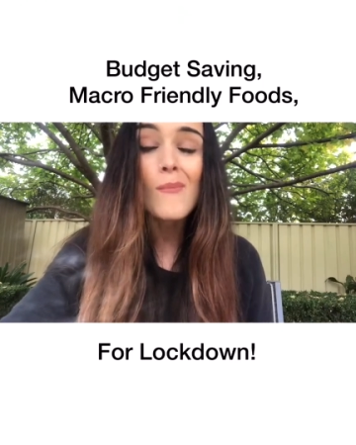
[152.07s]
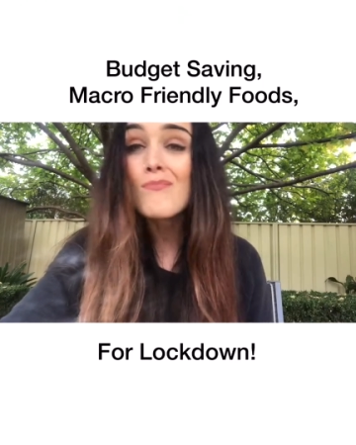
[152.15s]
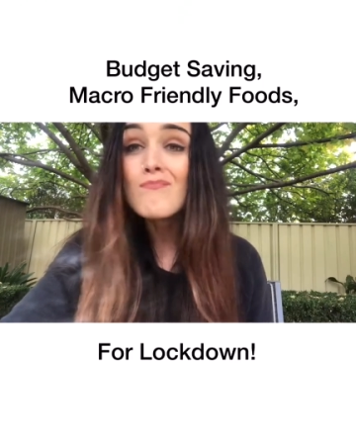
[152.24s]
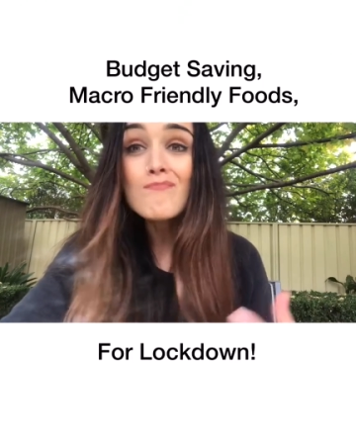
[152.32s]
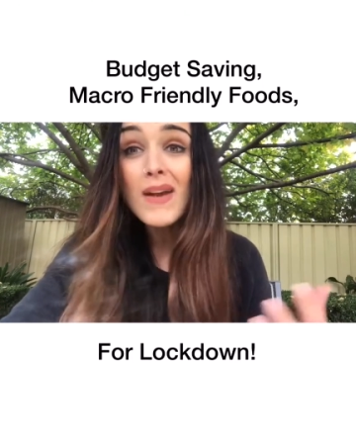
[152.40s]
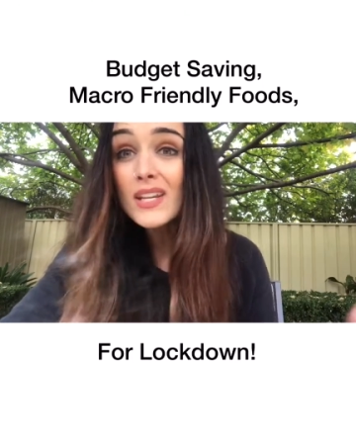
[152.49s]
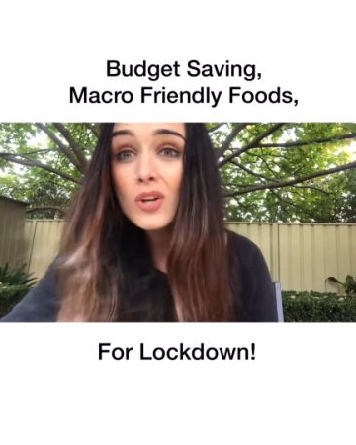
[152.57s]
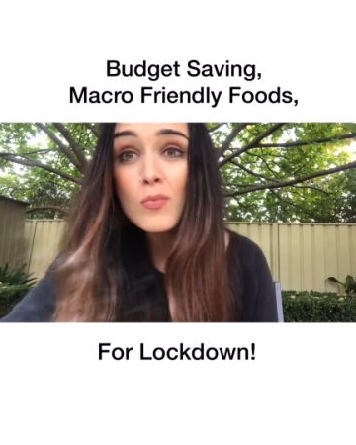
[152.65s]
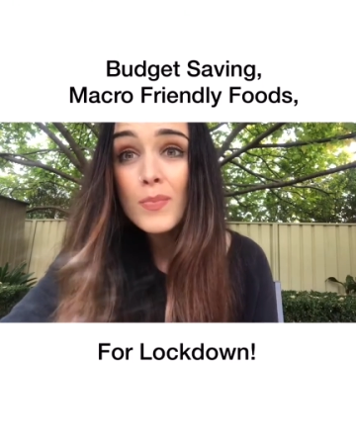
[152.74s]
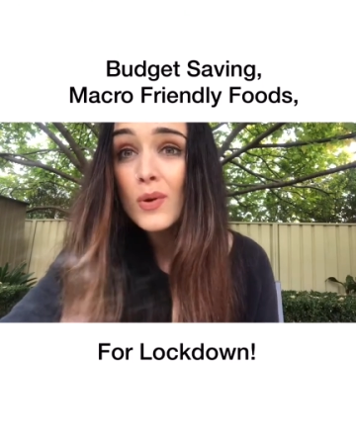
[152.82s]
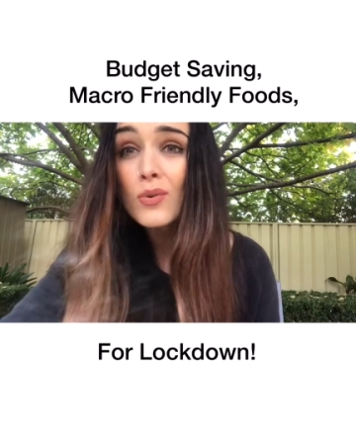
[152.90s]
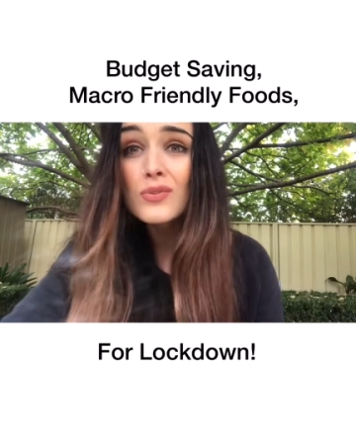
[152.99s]
medical
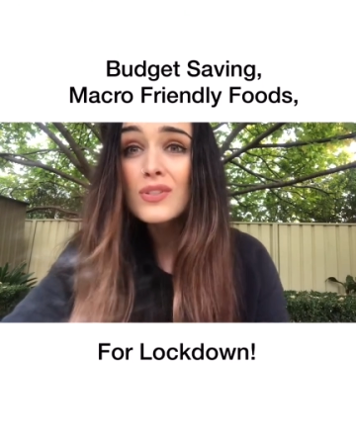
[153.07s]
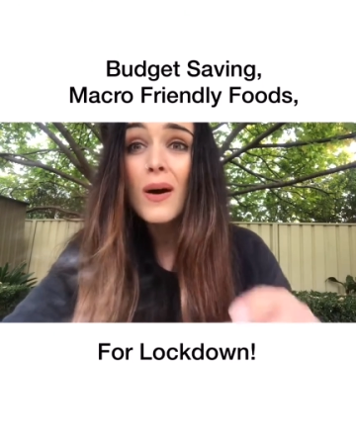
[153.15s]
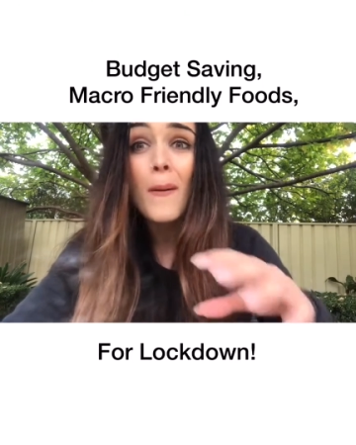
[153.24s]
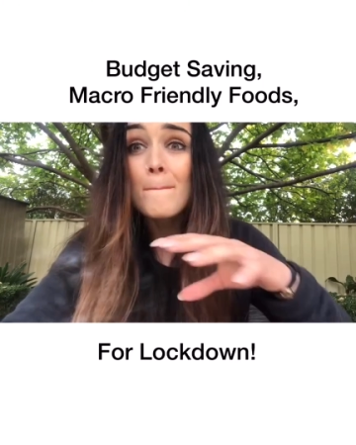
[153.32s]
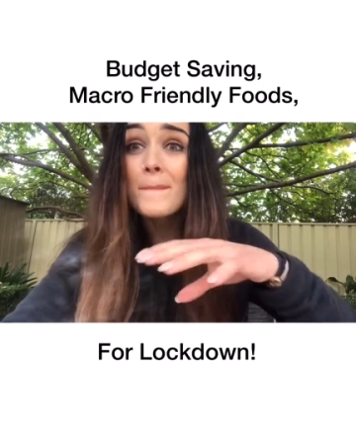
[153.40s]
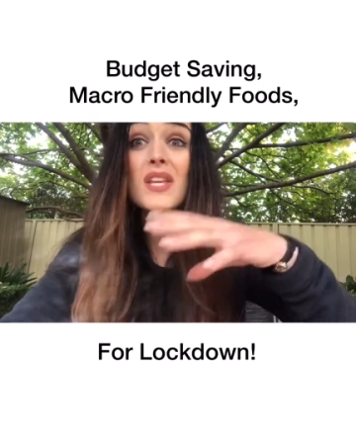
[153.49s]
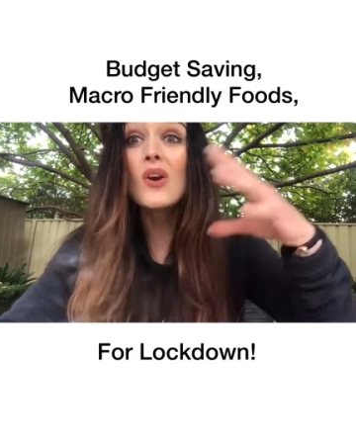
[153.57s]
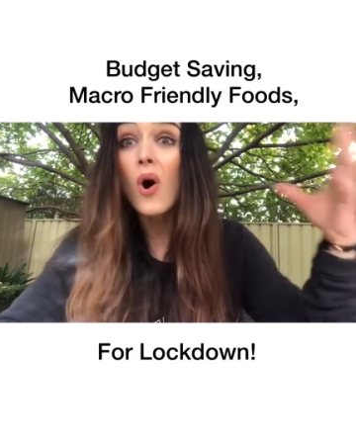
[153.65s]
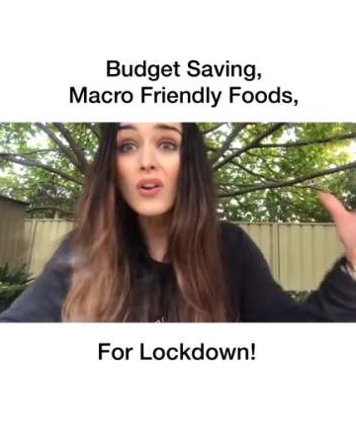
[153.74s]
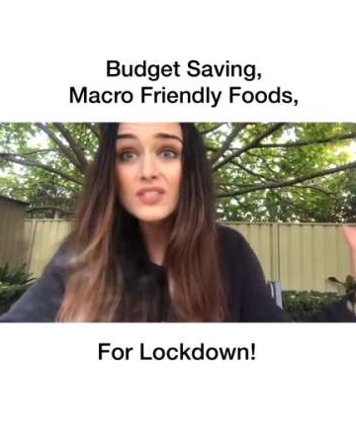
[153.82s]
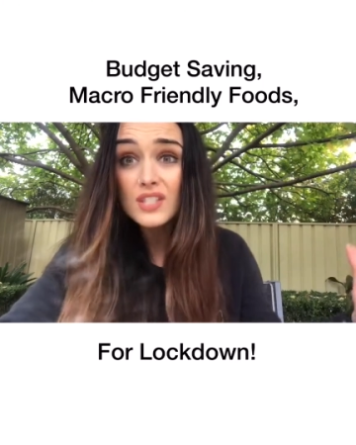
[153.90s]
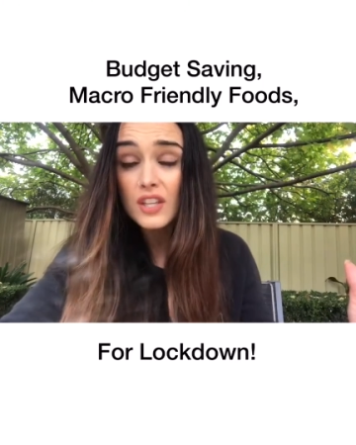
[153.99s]
bills
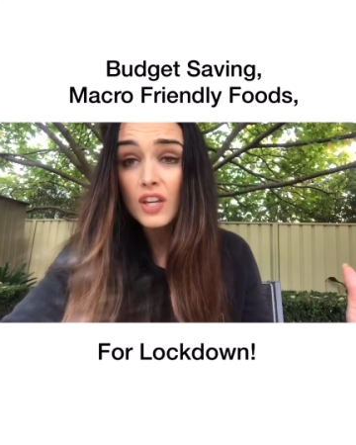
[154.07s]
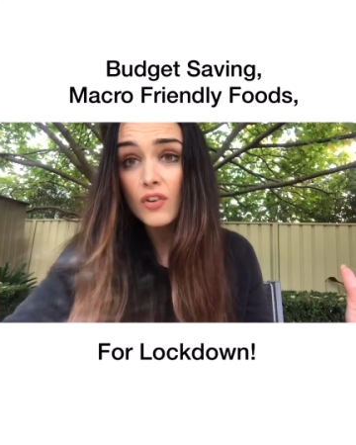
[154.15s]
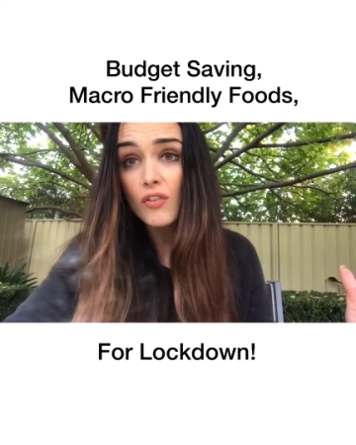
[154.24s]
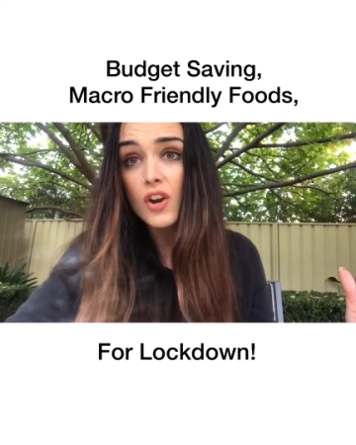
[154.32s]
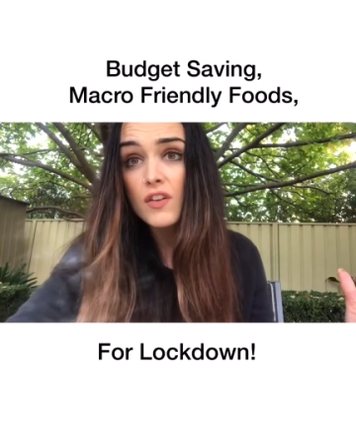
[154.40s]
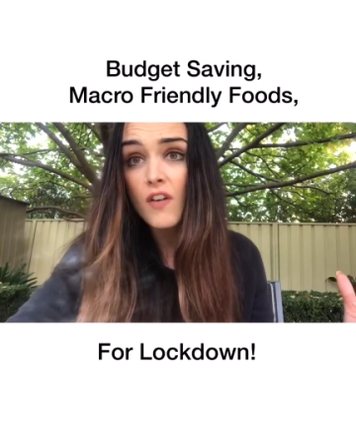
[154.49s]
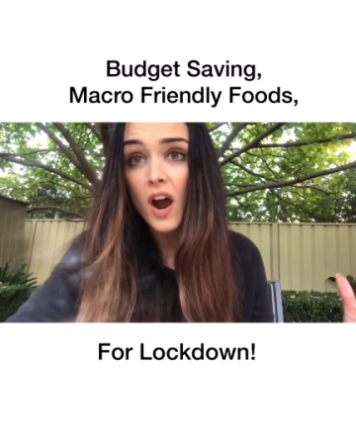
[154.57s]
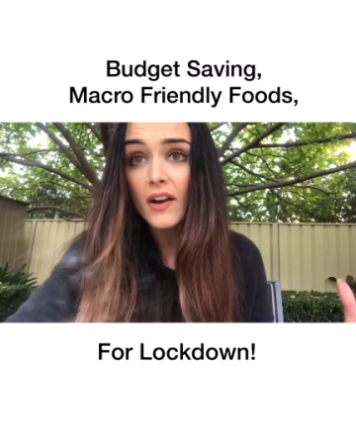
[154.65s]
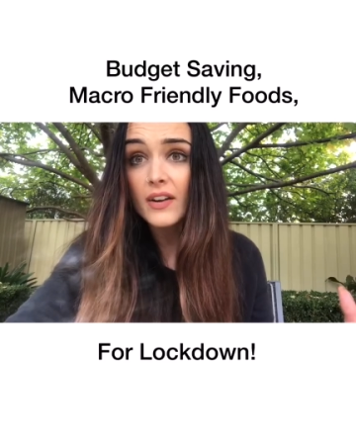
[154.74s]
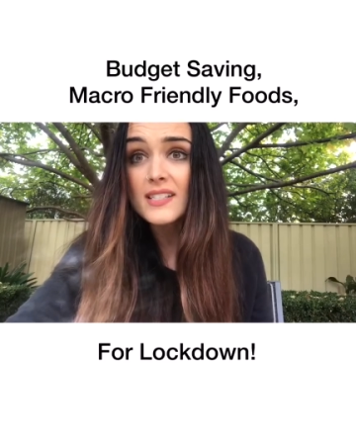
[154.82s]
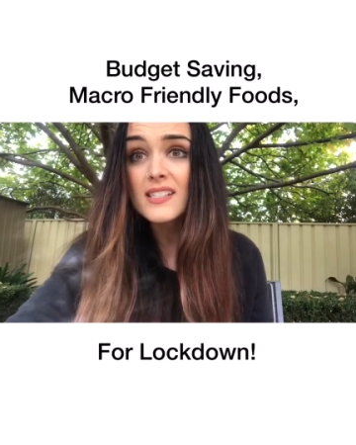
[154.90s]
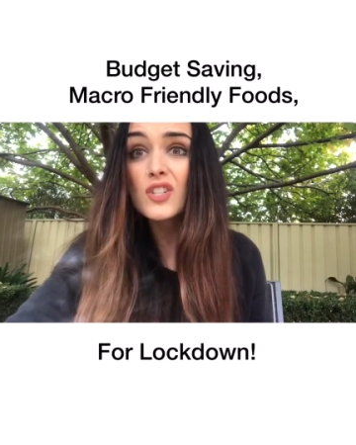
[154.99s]
beyond the coronavirus,